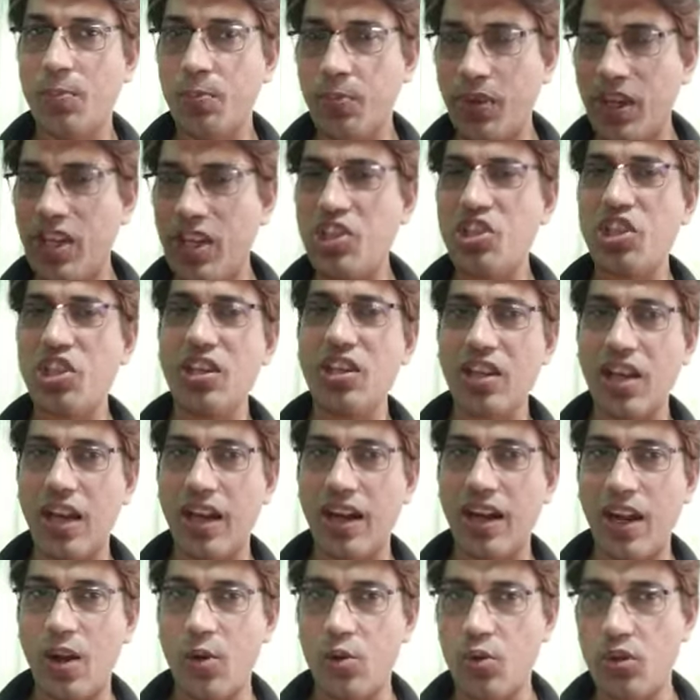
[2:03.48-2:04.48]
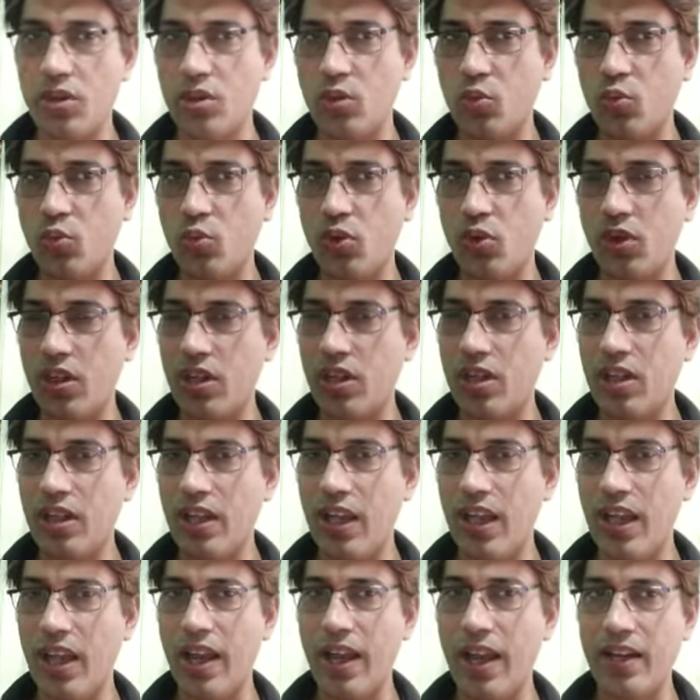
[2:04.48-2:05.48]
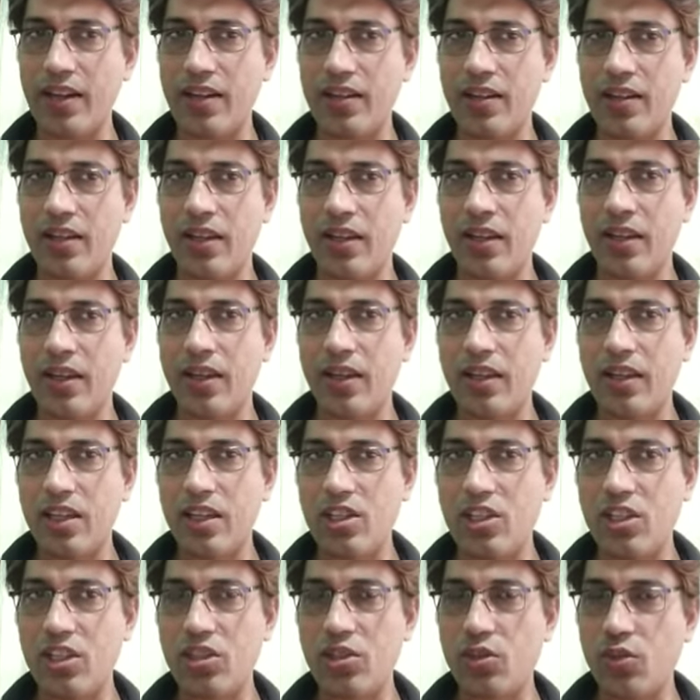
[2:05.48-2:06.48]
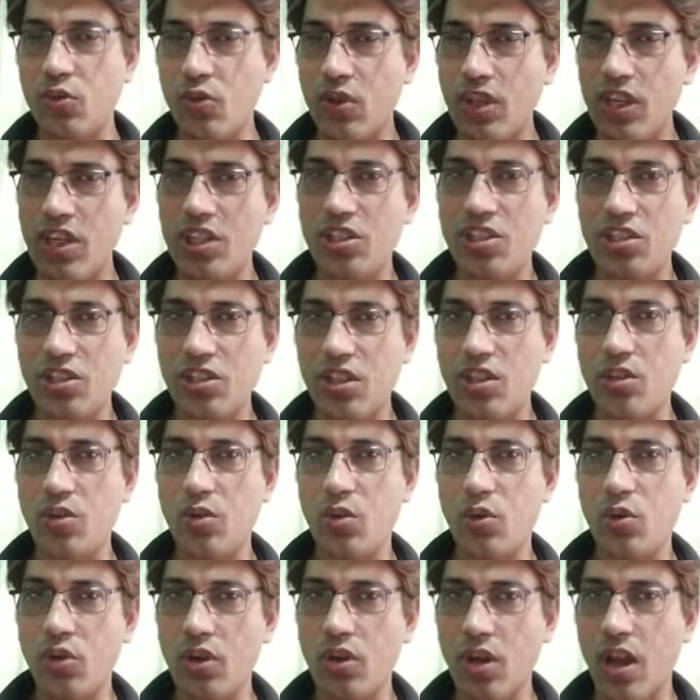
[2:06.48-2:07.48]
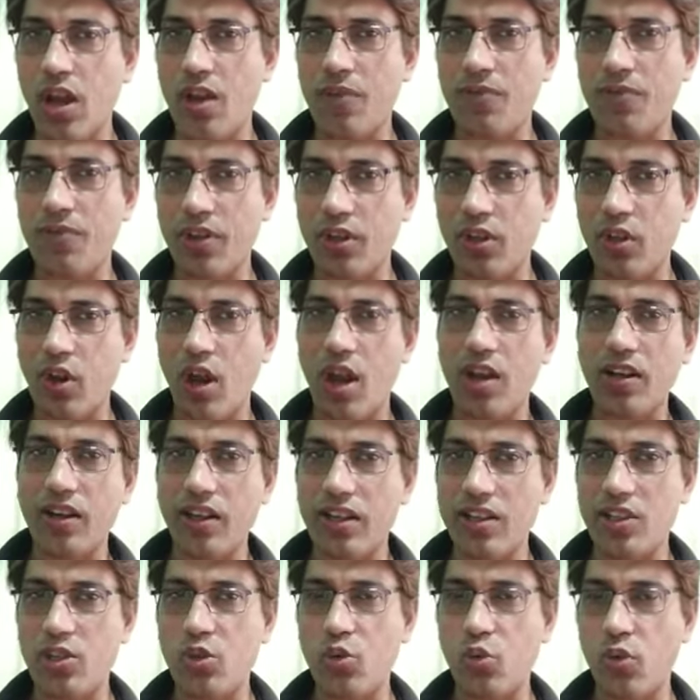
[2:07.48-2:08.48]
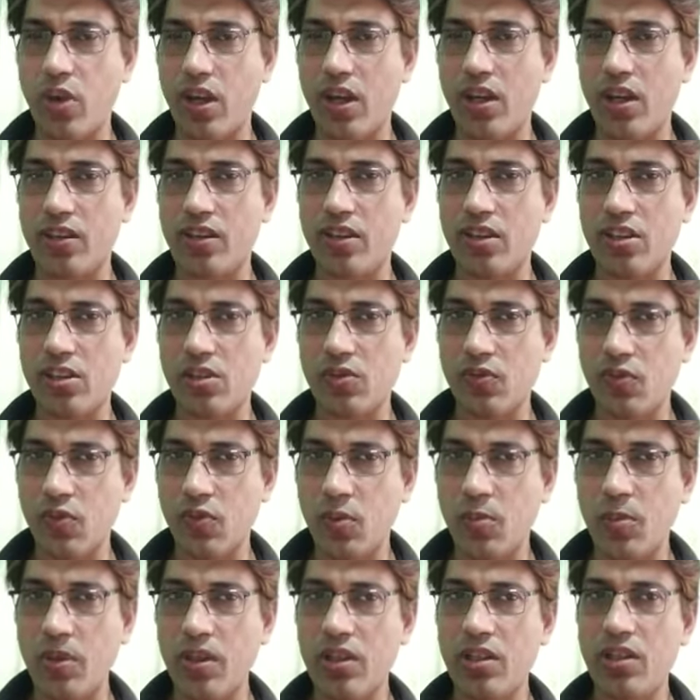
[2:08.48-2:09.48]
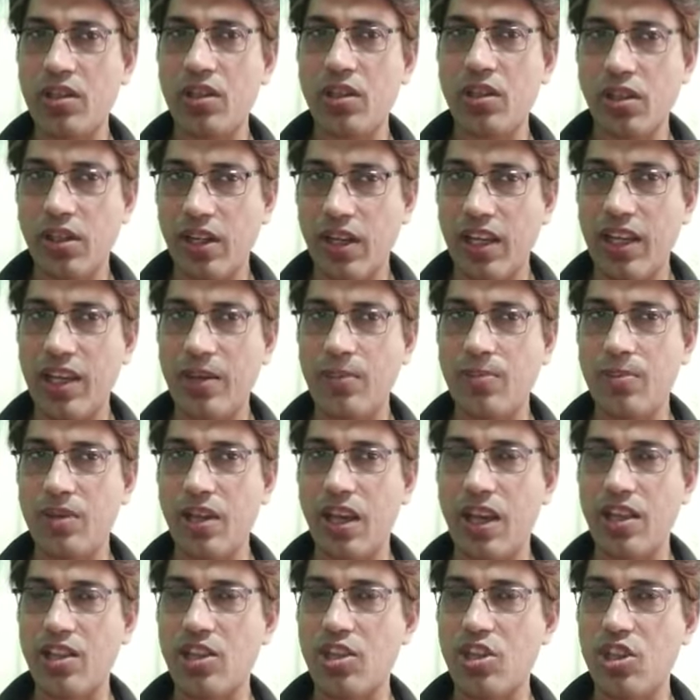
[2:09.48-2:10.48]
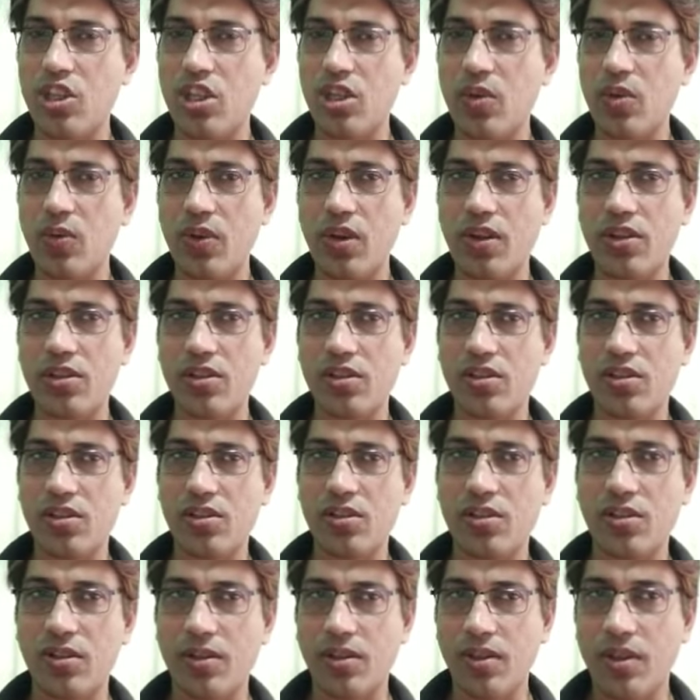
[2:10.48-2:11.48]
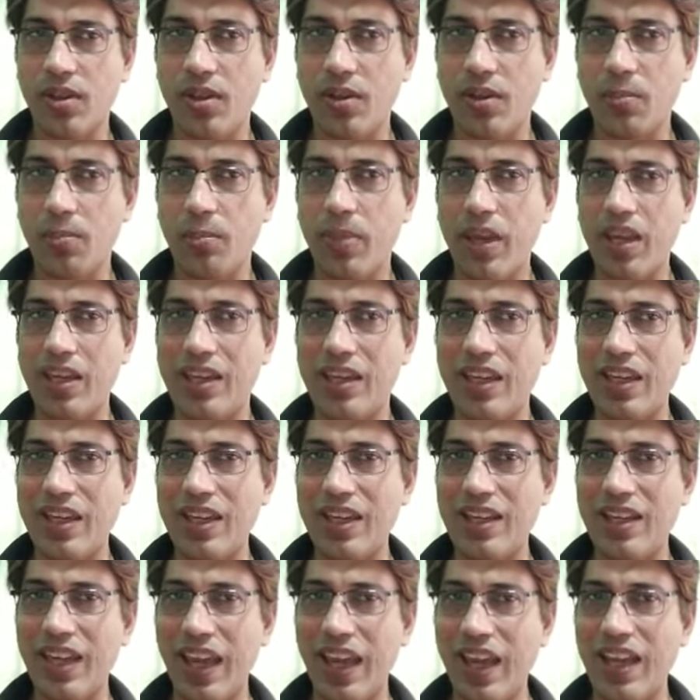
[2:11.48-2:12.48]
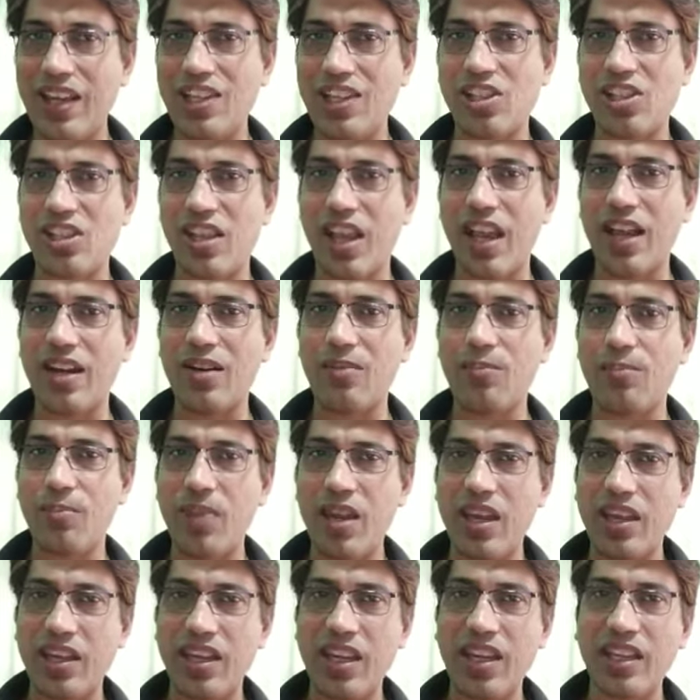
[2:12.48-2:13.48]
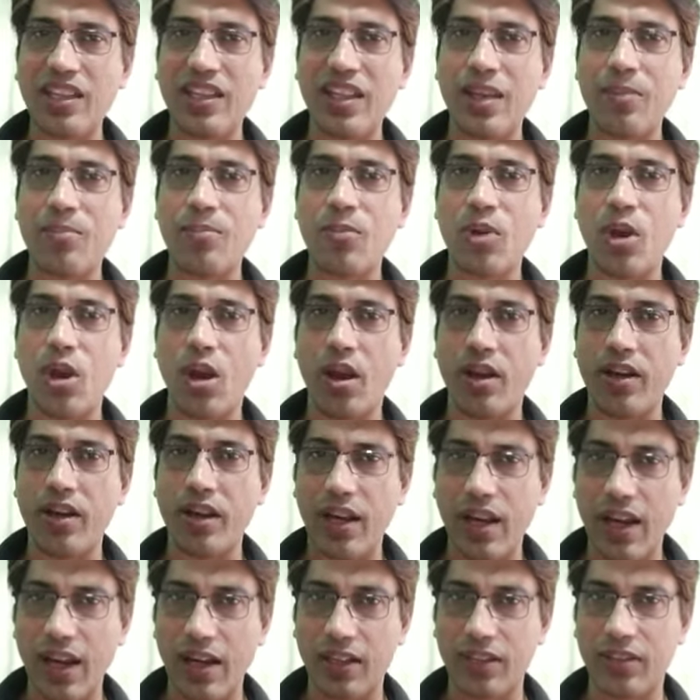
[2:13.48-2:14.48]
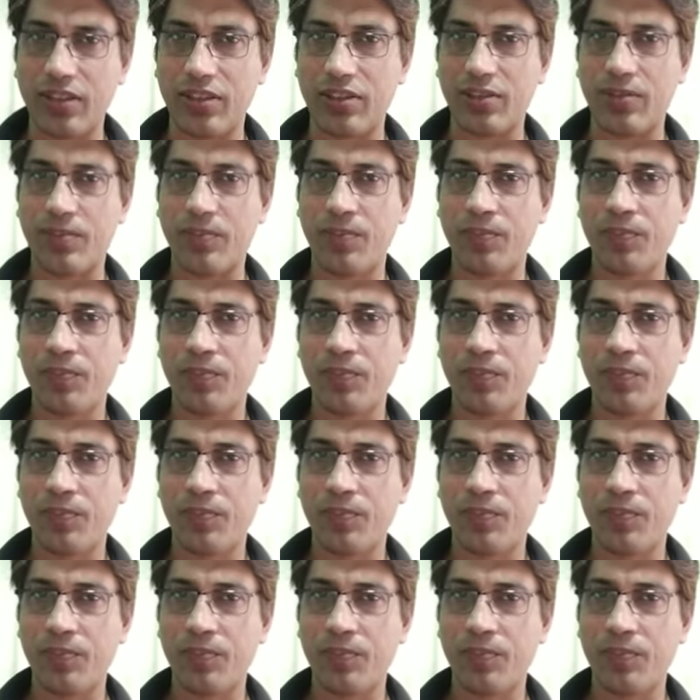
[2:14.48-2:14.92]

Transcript: preaching around the world, and he just reached the door of a cottage where this woman lived, and she was baking cakes and baking them on a hearth.